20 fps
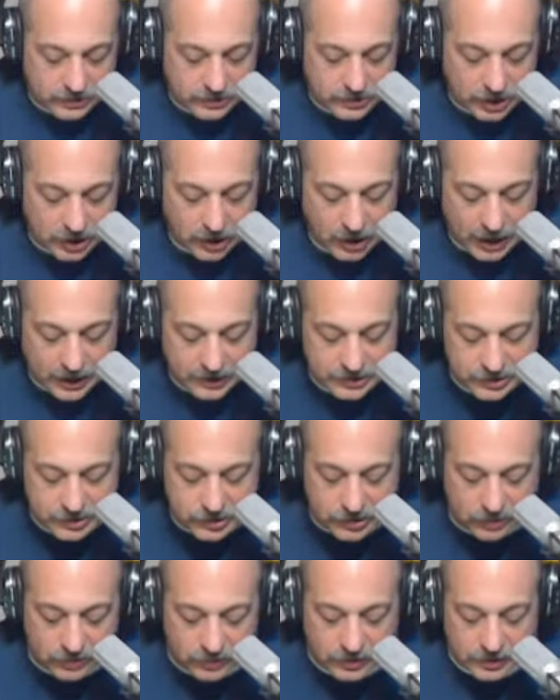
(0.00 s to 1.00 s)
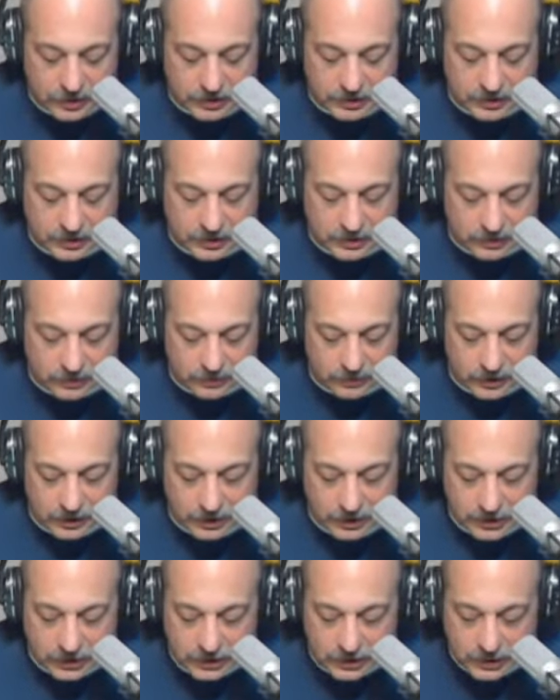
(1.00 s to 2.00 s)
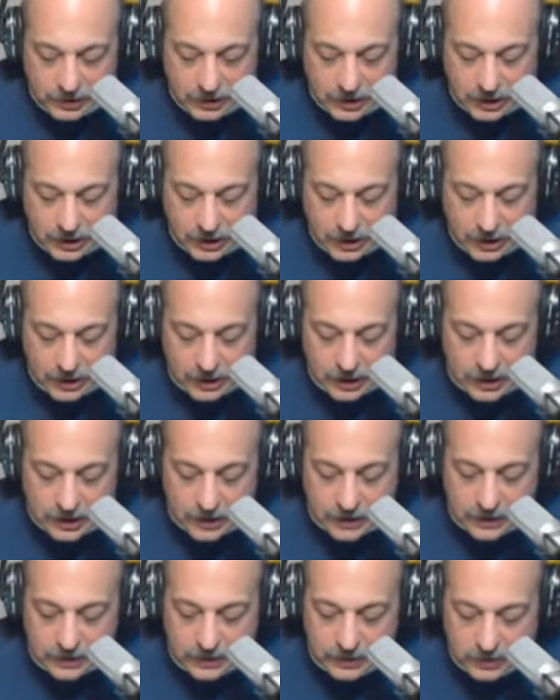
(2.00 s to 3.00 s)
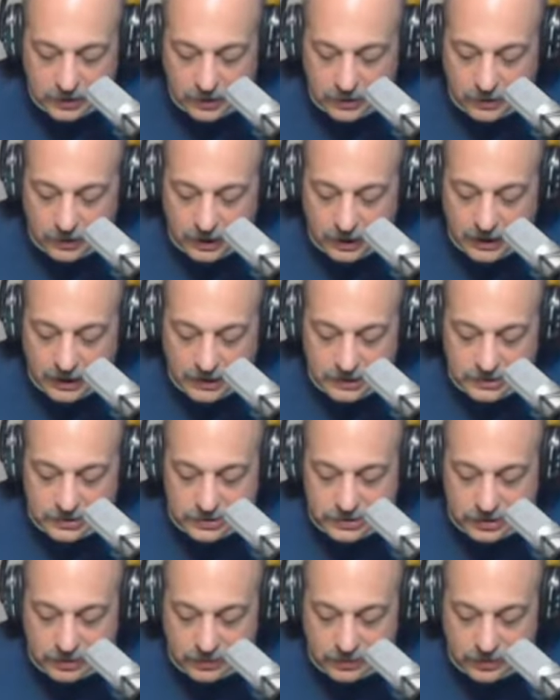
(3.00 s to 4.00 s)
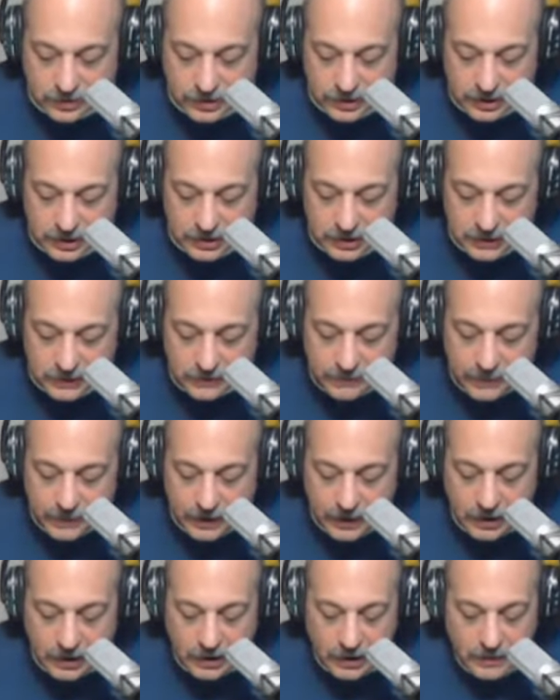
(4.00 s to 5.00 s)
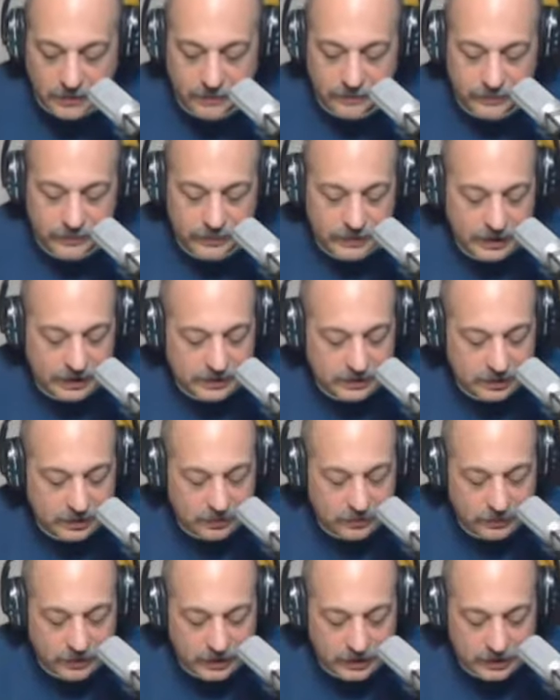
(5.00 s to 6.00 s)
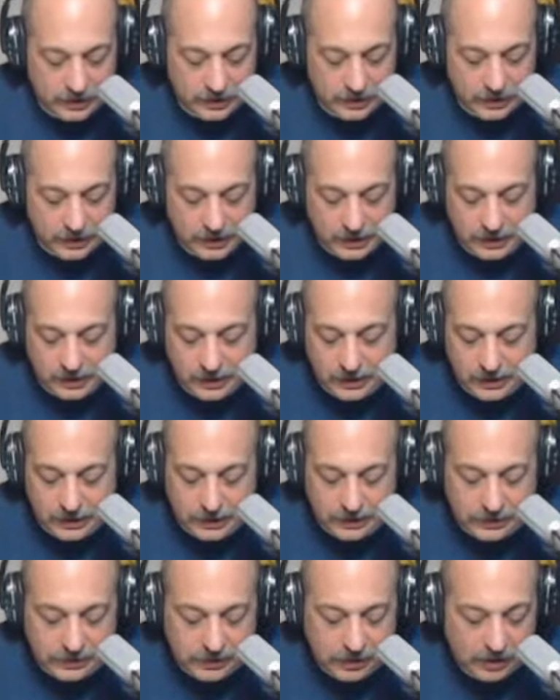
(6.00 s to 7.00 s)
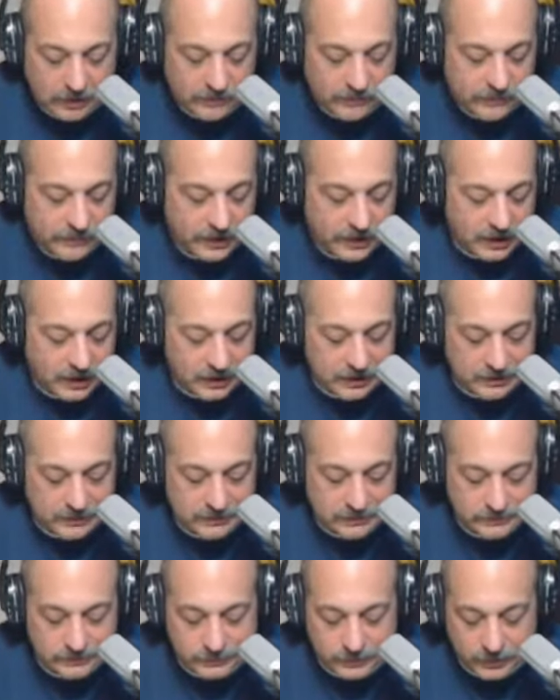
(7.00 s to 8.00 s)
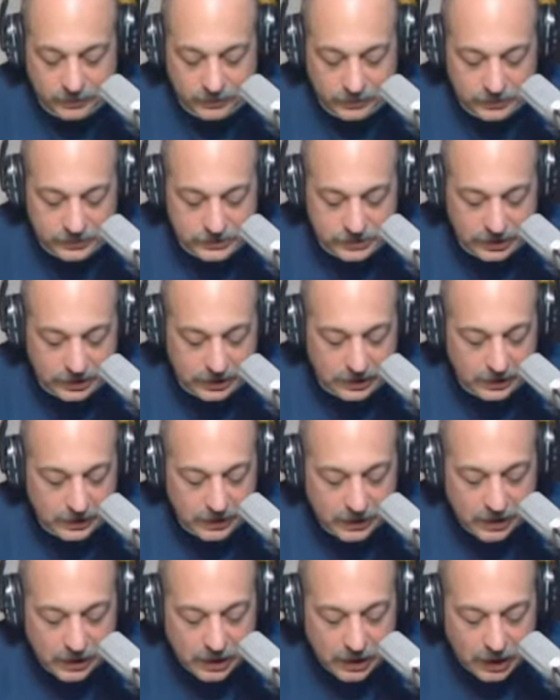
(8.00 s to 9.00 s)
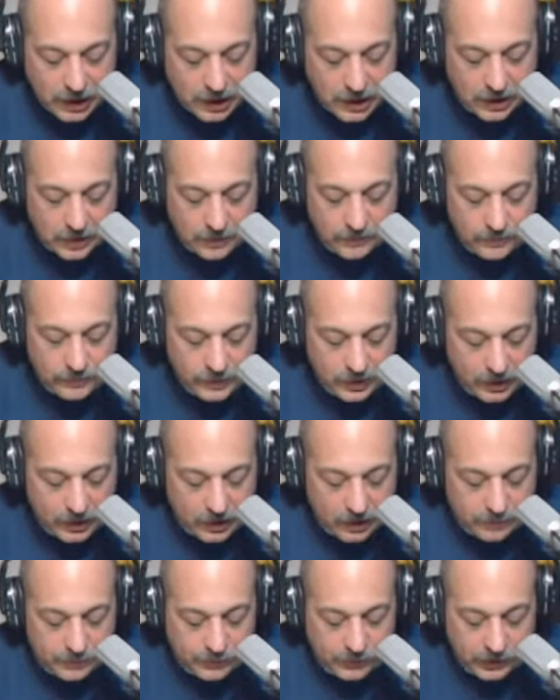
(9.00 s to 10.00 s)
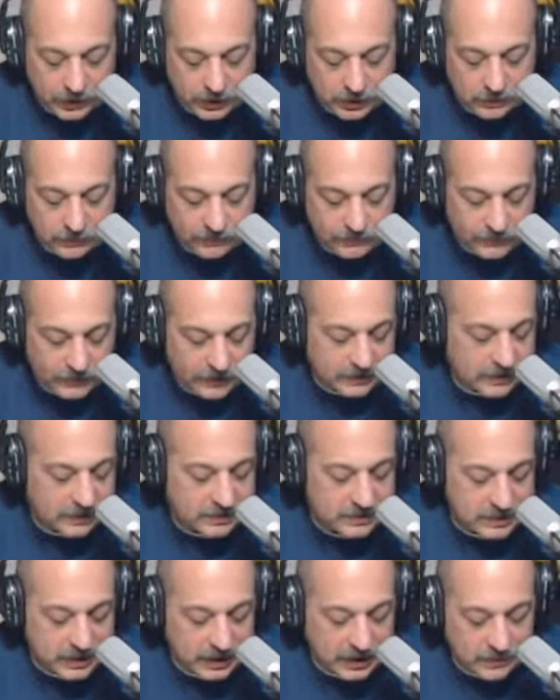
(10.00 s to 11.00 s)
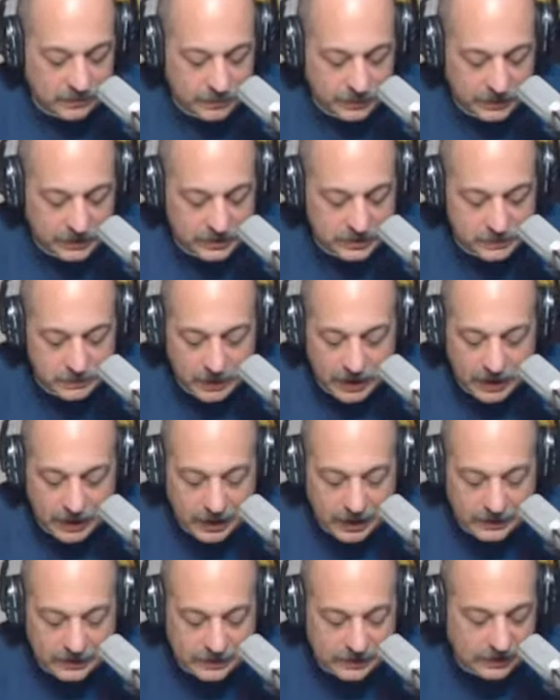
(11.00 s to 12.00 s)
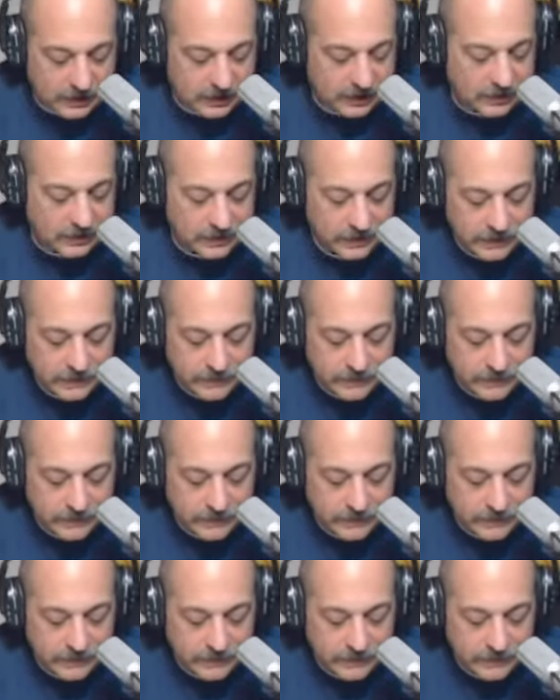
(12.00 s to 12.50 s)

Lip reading: you know, I just don't think that they're in, you know, I just don't think that they're in tough, but we'll see. A pretty good fight that's taking place May 18th.